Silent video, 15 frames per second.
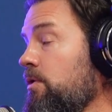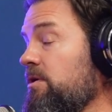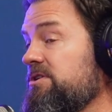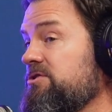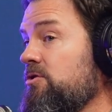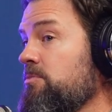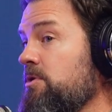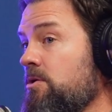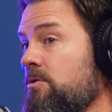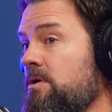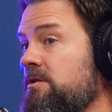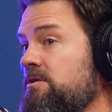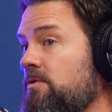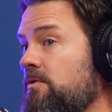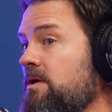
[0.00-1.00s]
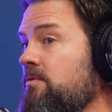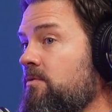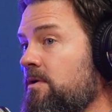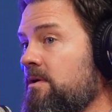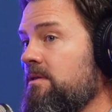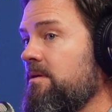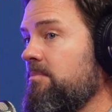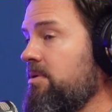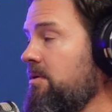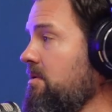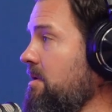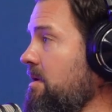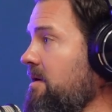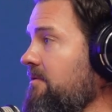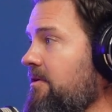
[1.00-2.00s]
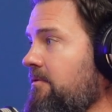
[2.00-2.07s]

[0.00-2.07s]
Winter Storm Uri in 21 that broke all of